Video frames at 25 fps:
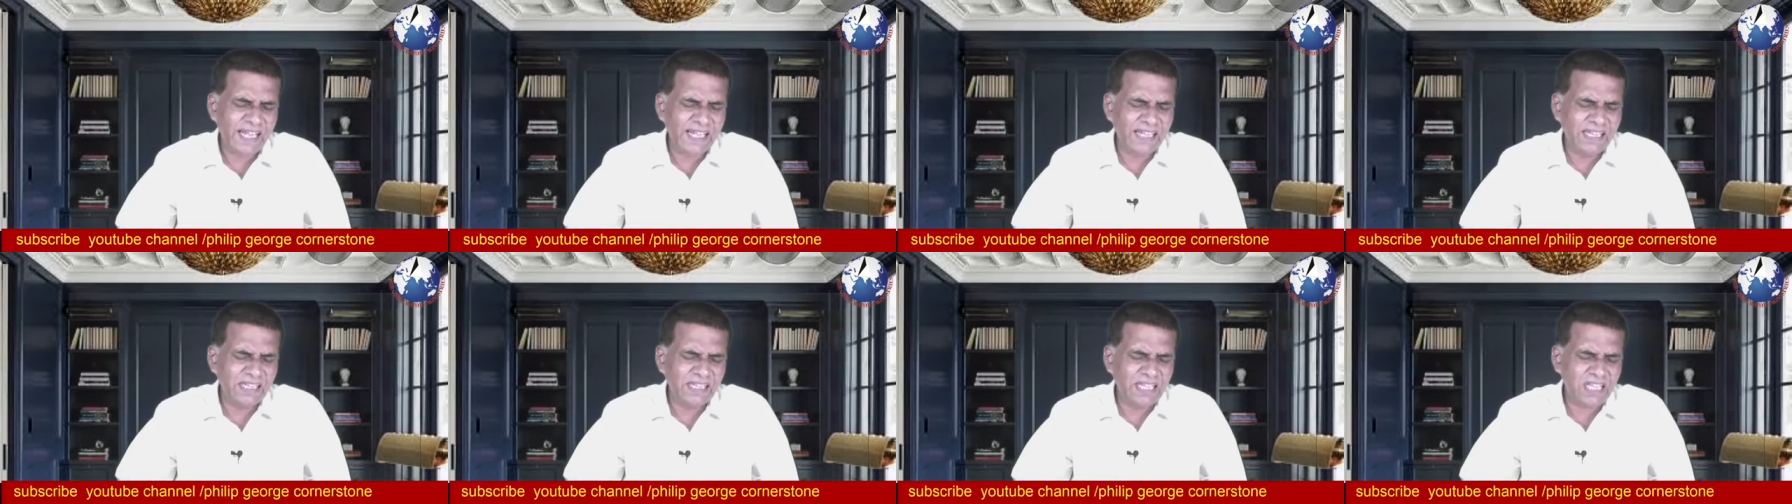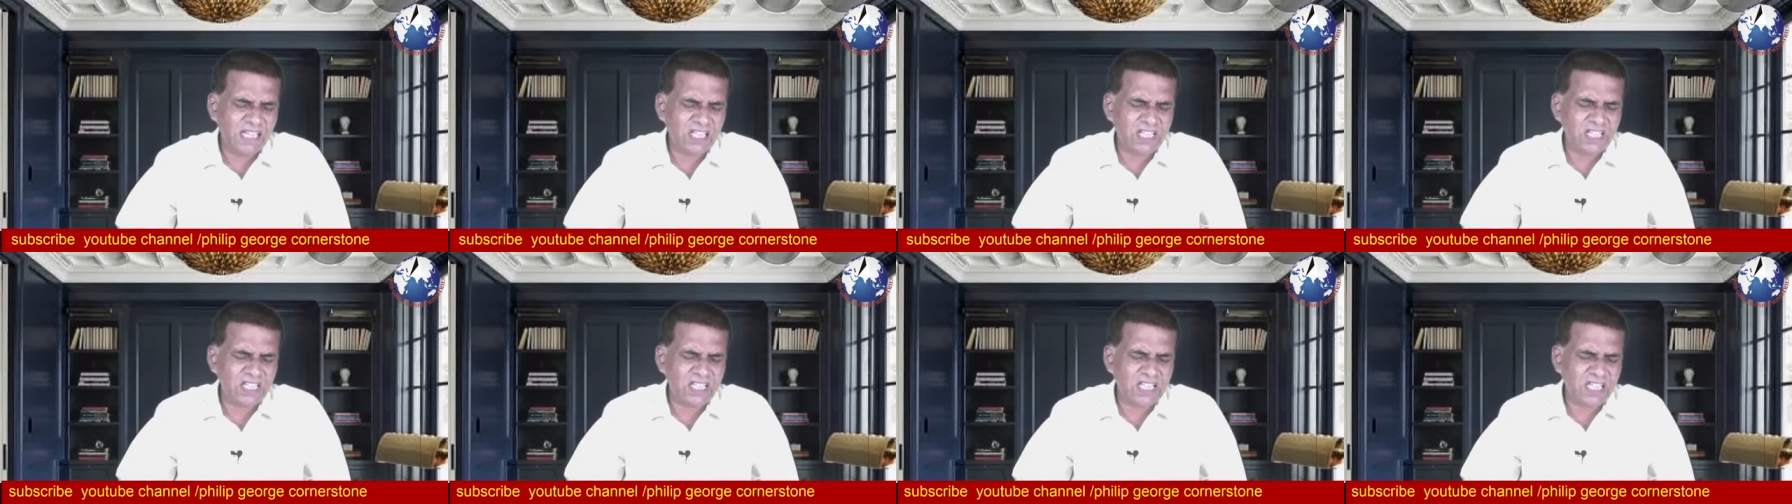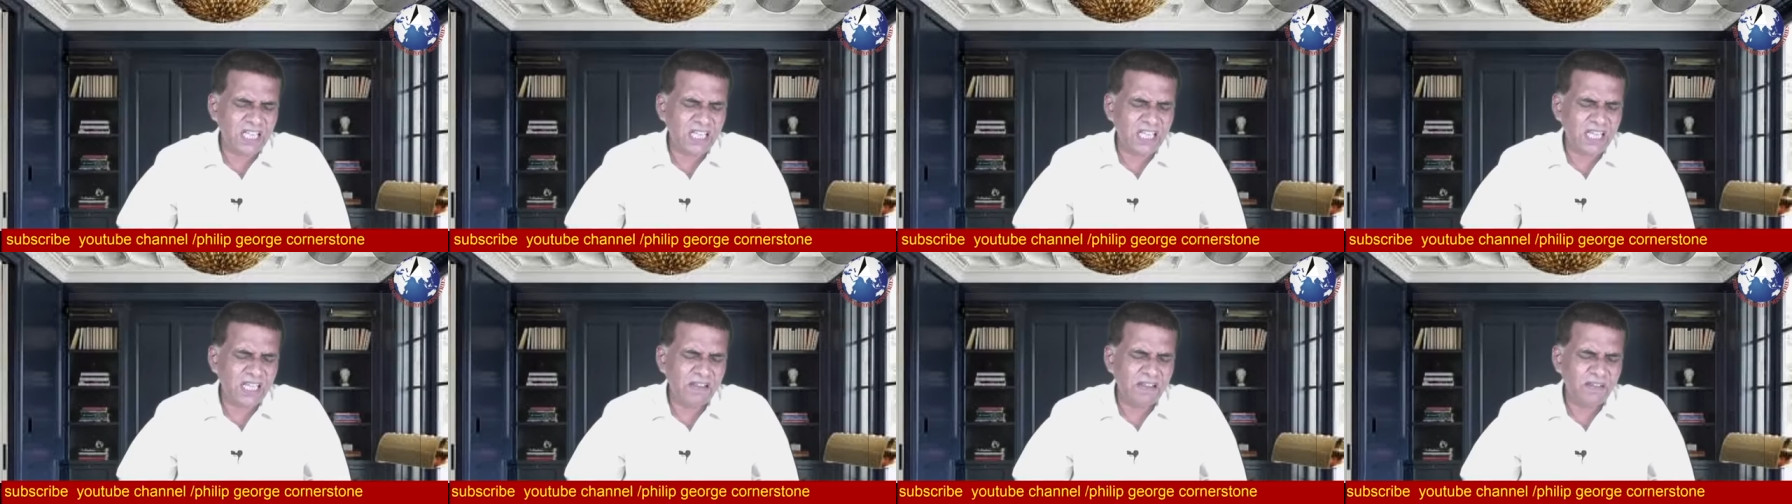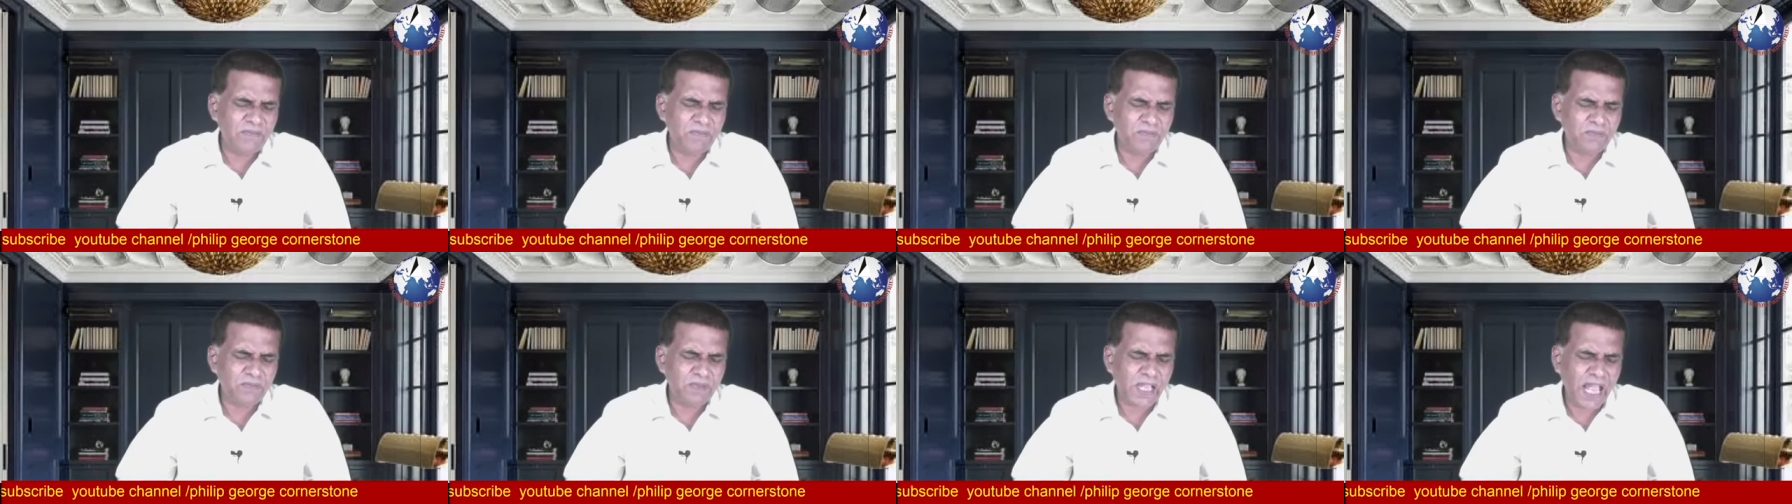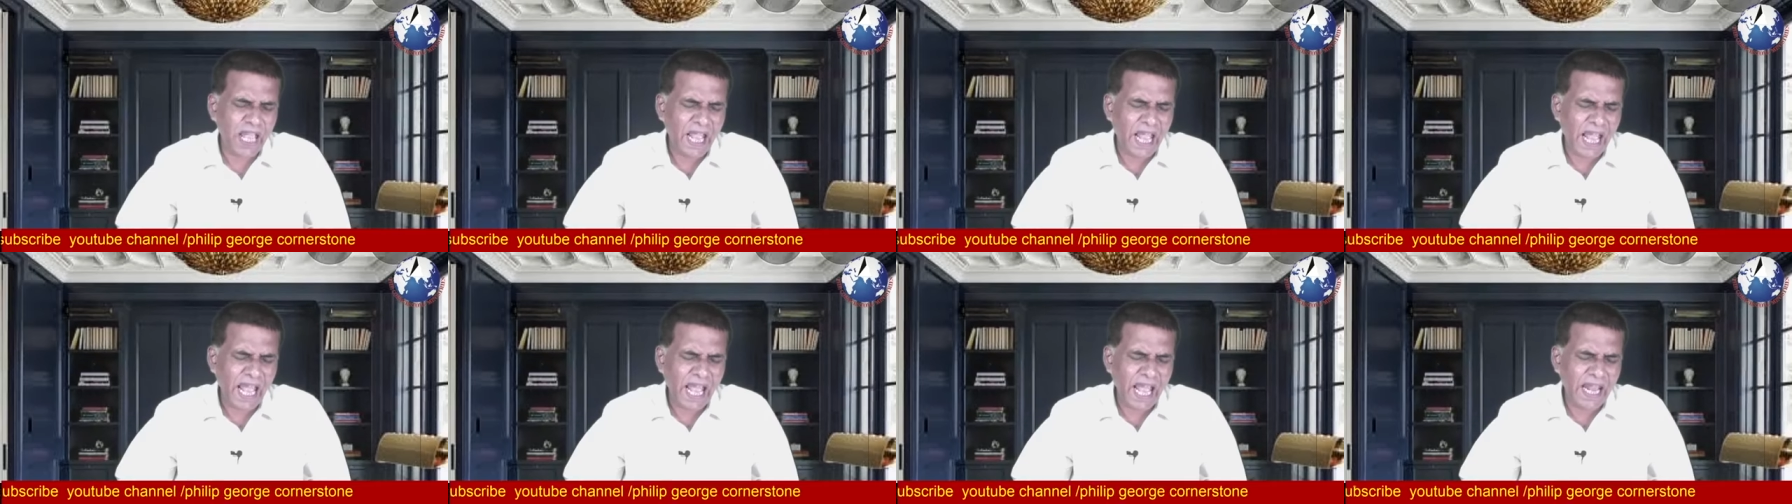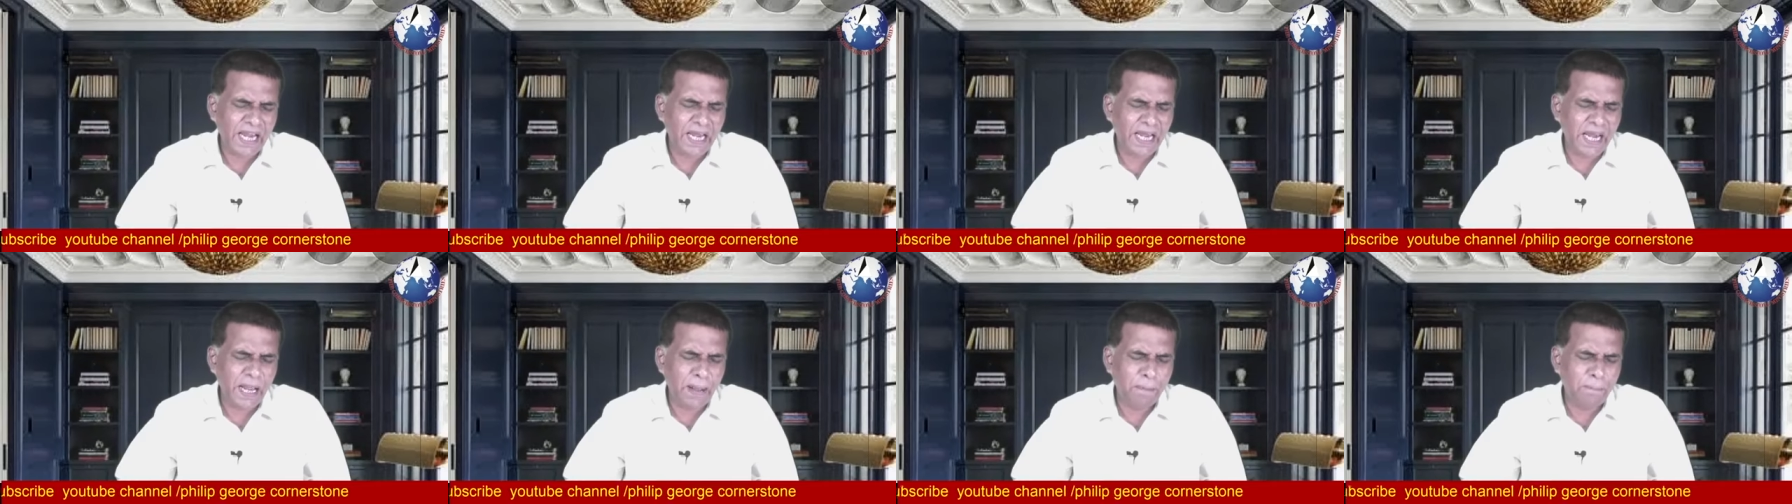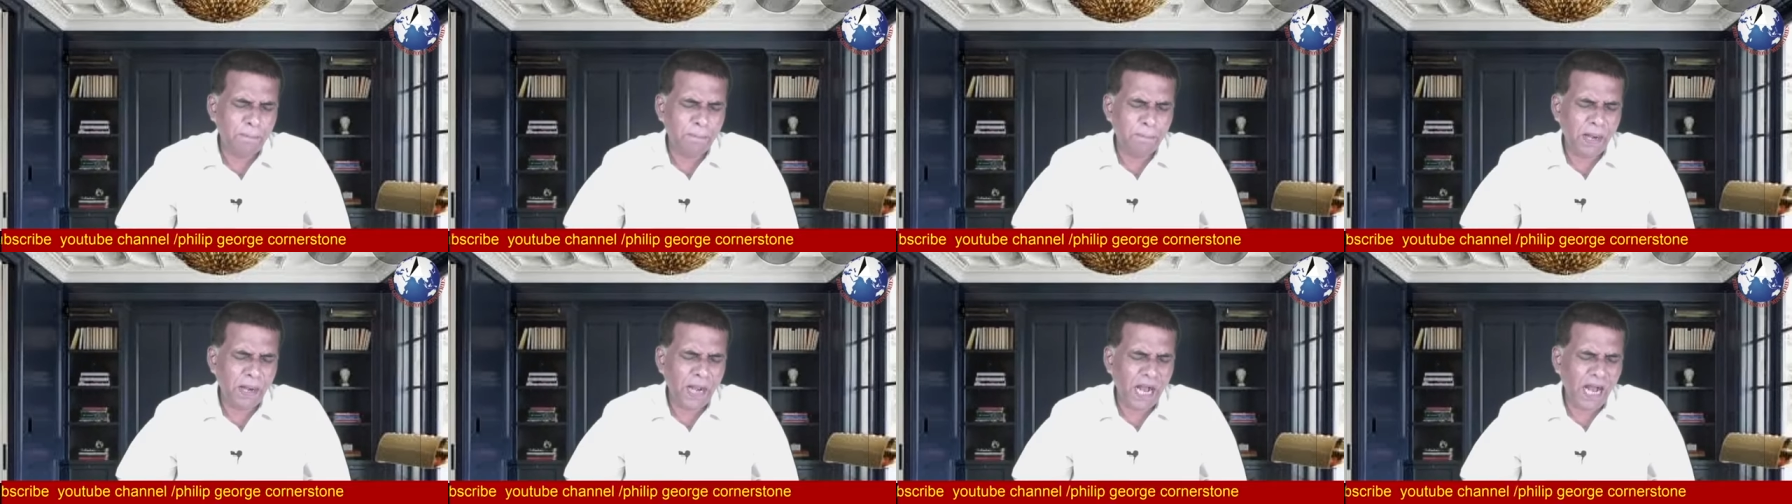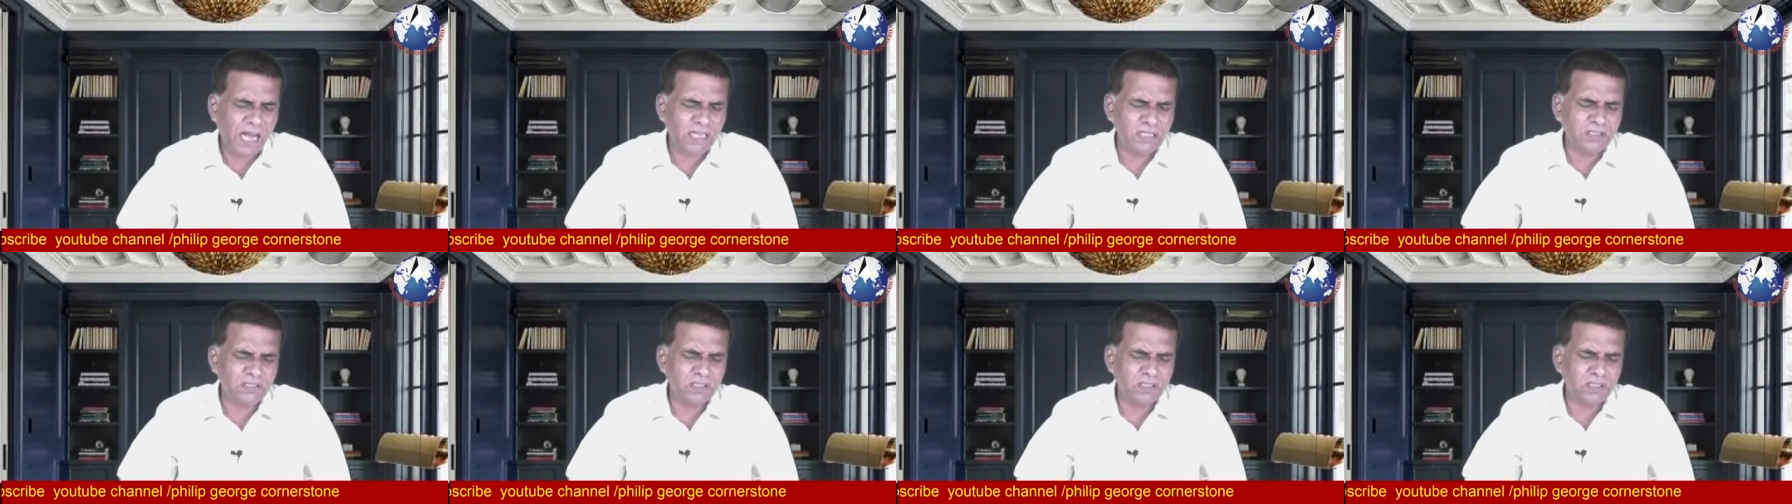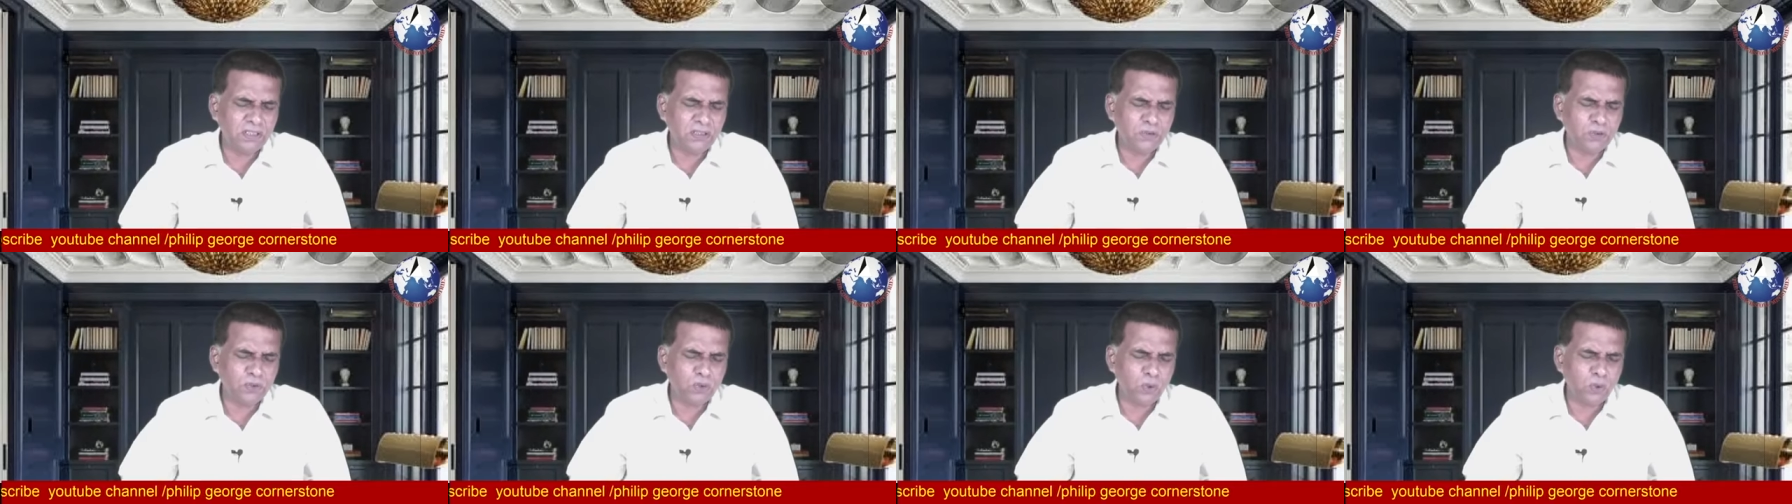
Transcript: in the sea and a path